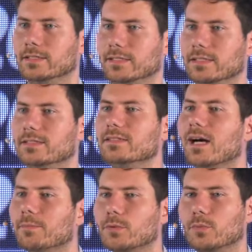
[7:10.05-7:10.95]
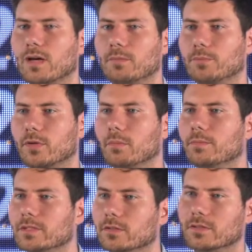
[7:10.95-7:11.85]
is #1
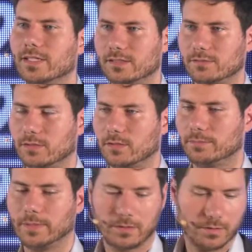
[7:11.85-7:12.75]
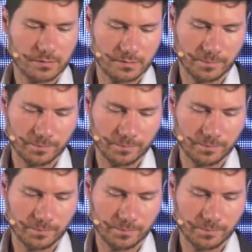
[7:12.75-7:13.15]
problem in today's world. Because